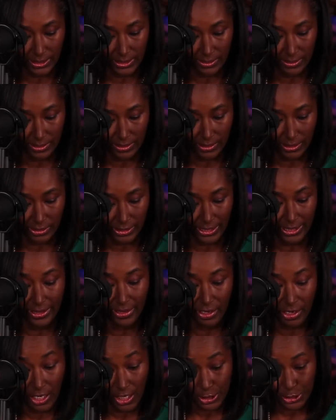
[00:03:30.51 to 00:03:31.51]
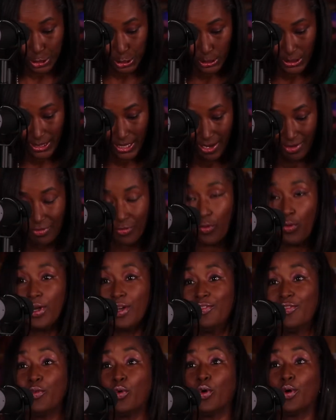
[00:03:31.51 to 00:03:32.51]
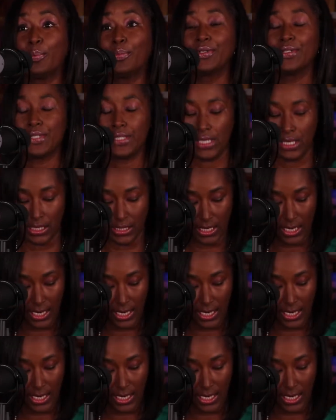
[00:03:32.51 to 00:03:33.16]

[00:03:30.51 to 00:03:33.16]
in the country at 44%,